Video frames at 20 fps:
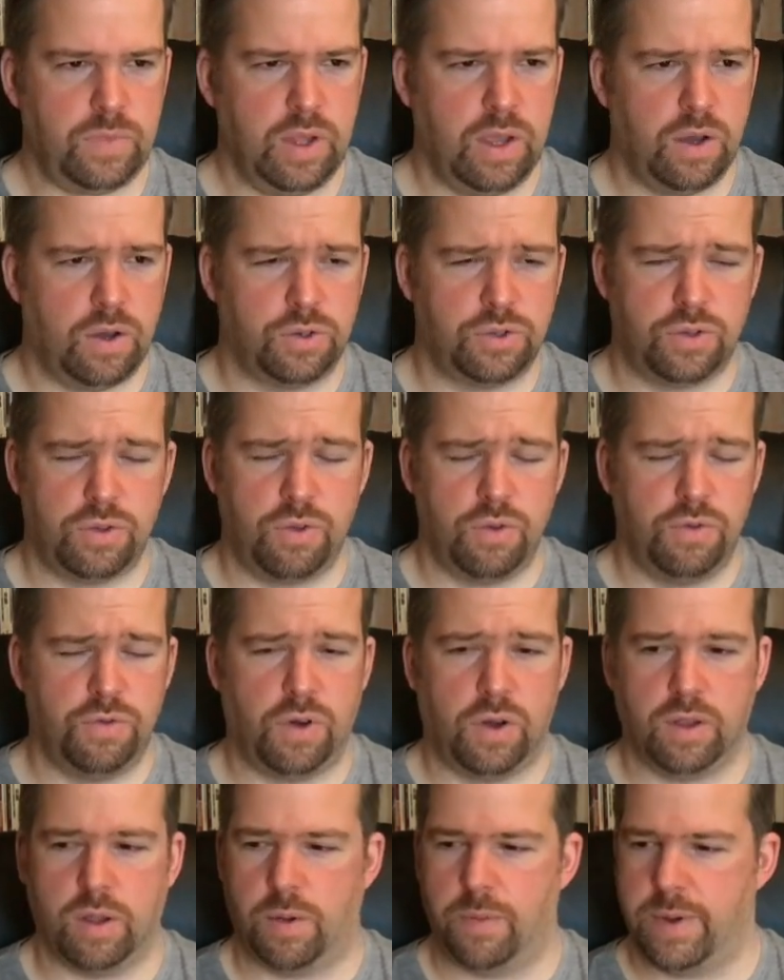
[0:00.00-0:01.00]
because you do
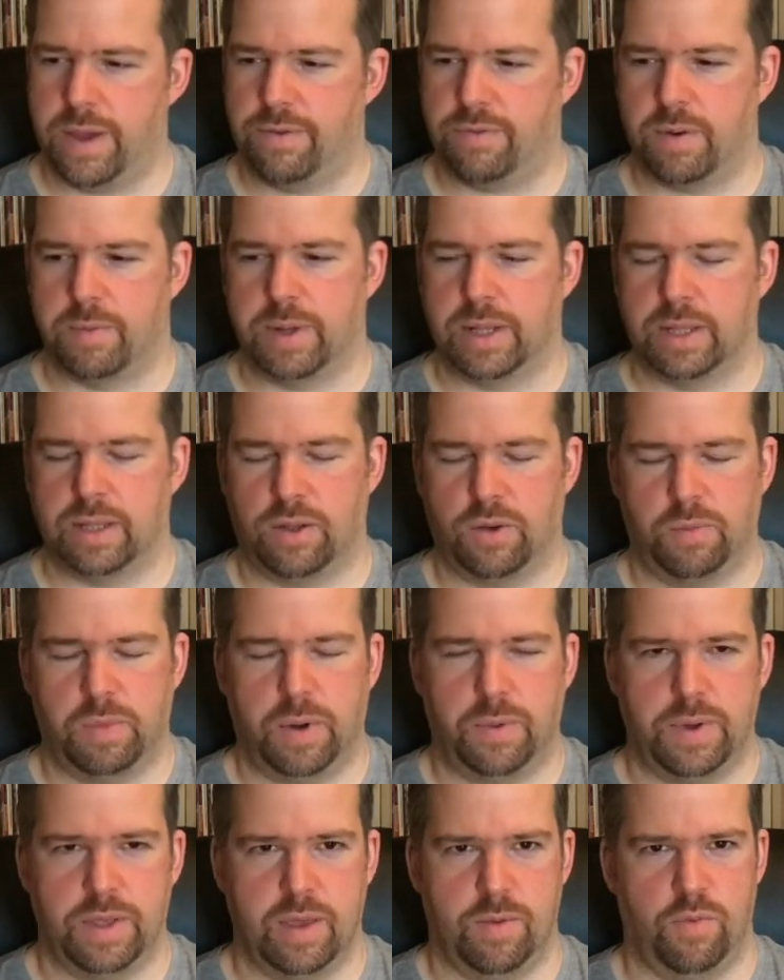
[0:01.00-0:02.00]
fall away from it a little
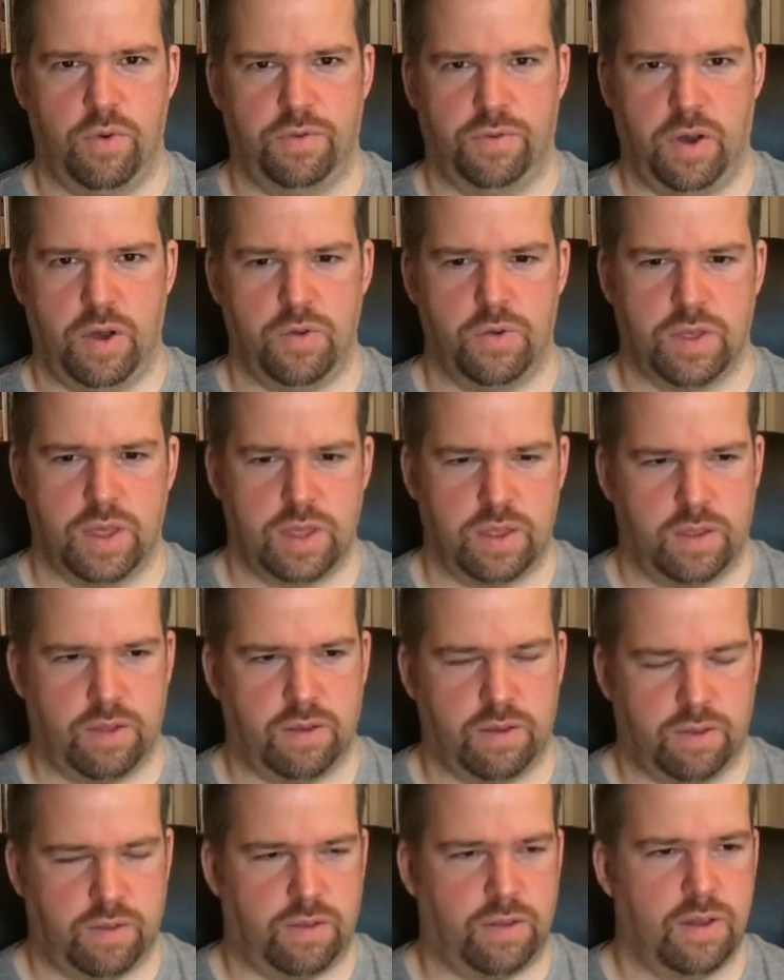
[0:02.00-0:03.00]
bit when you move house. It's
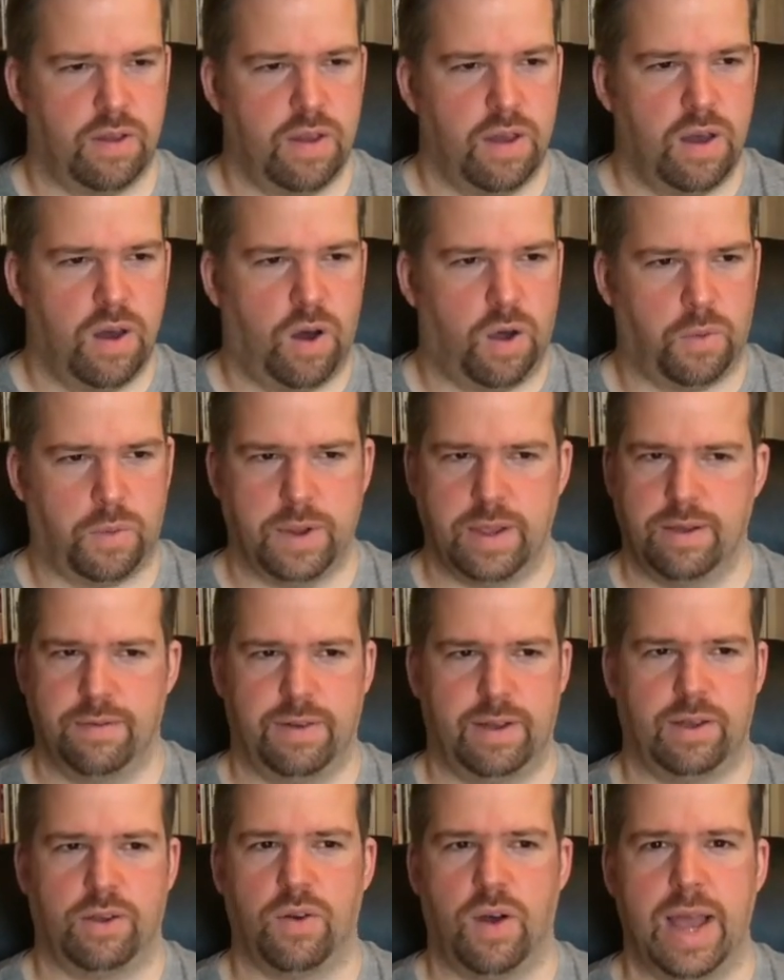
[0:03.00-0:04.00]
just, or when
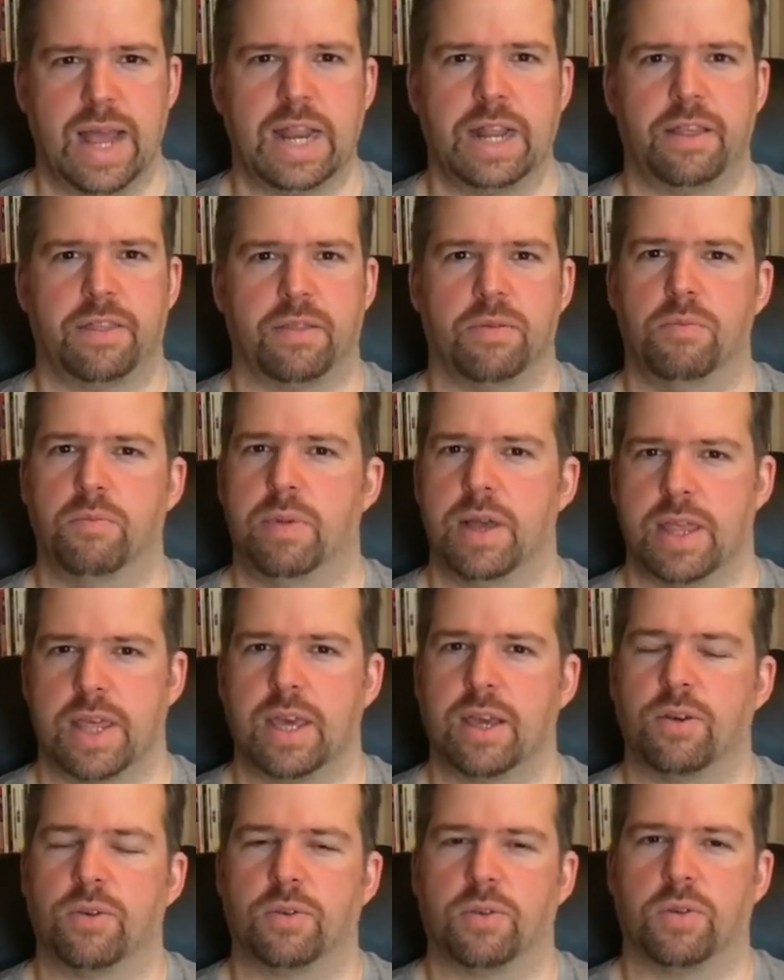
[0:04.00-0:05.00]
you've got anything
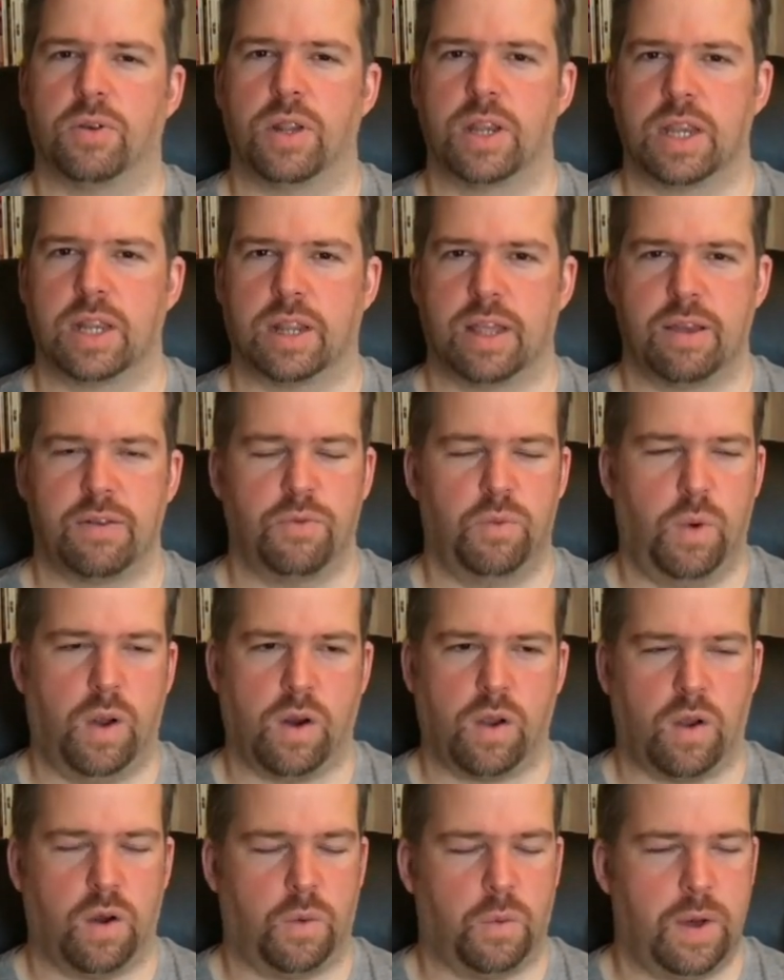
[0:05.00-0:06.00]
busy going on in your life,
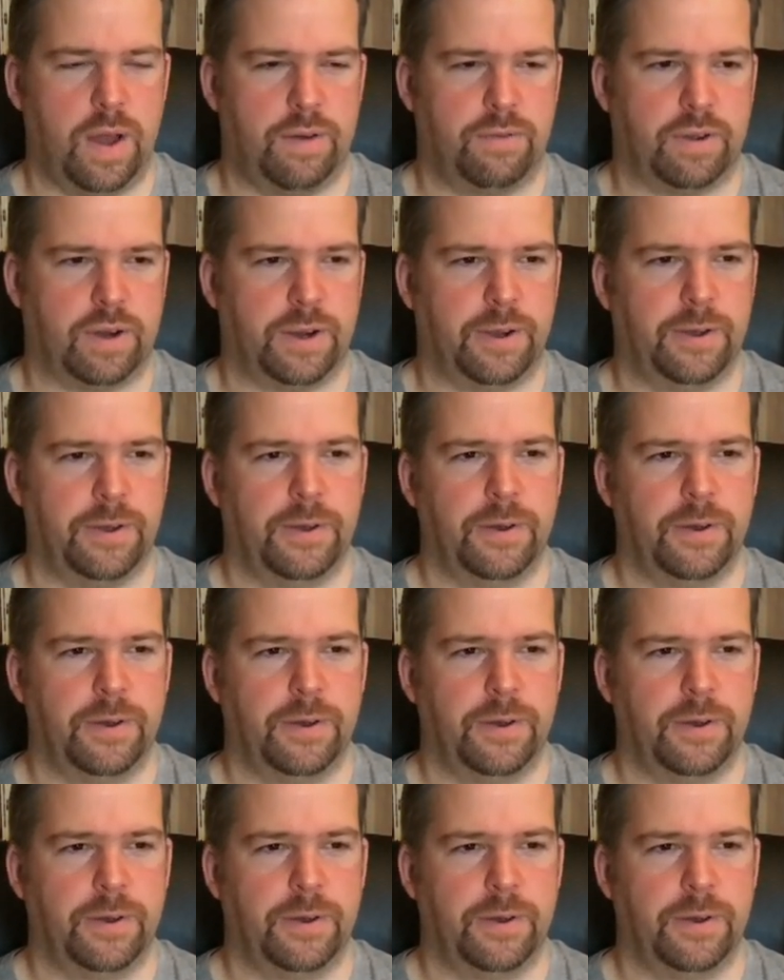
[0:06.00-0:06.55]
work or whatever,